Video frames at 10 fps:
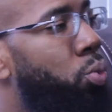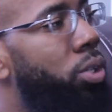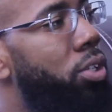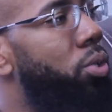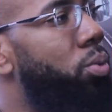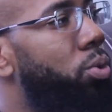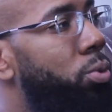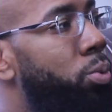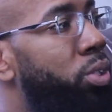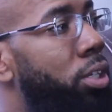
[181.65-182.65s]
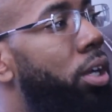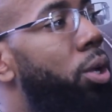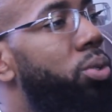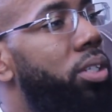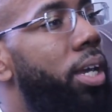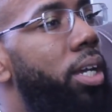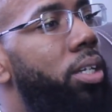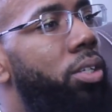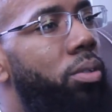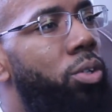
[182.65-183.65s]
22, so we were really close in
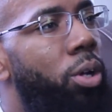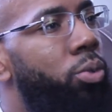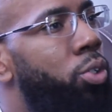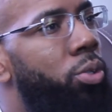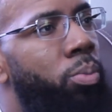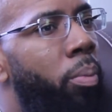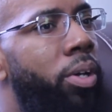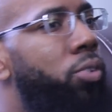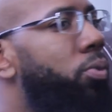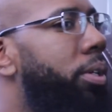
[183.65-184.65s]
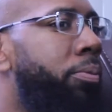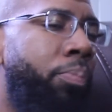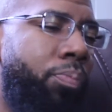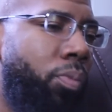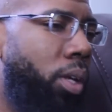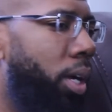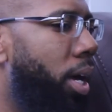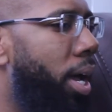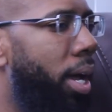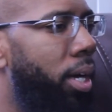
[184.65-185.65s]
age. And you know, she was my best friend.
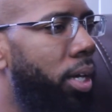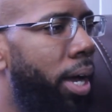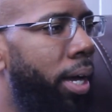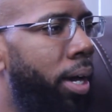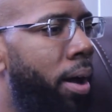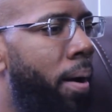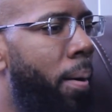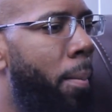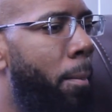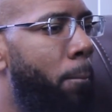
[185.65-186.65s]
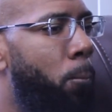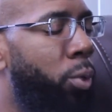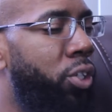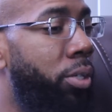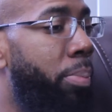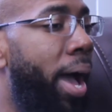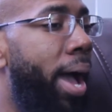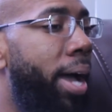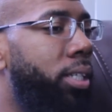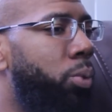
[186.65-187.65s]
And like when she
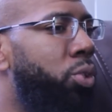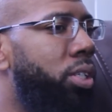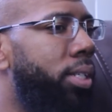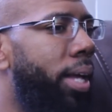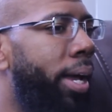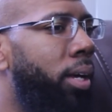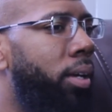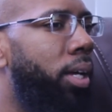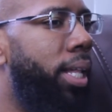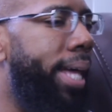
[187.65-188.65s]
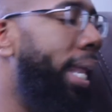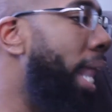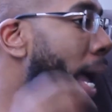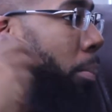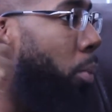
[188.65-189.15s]
passed, it was just like that light